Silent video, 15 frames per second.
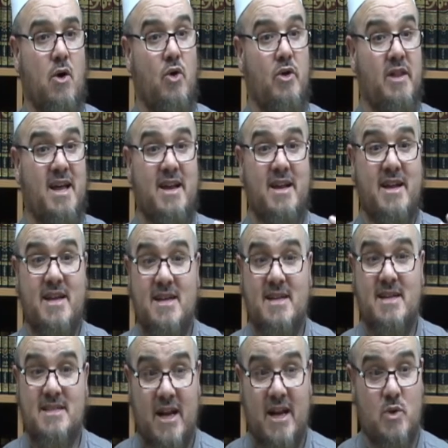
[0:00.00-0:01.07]
Or that
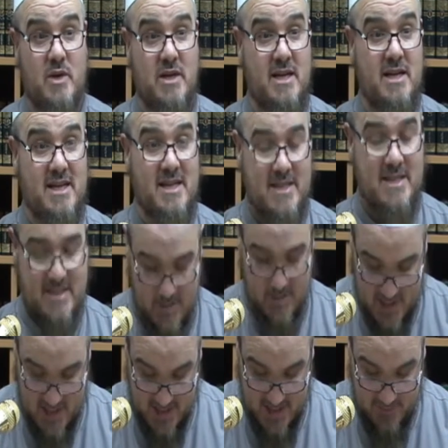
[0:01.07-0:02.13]
is actually
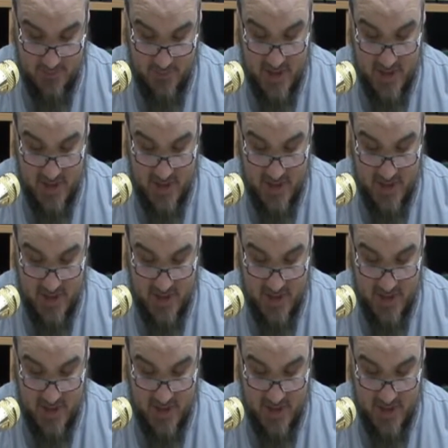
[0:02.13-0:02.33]
something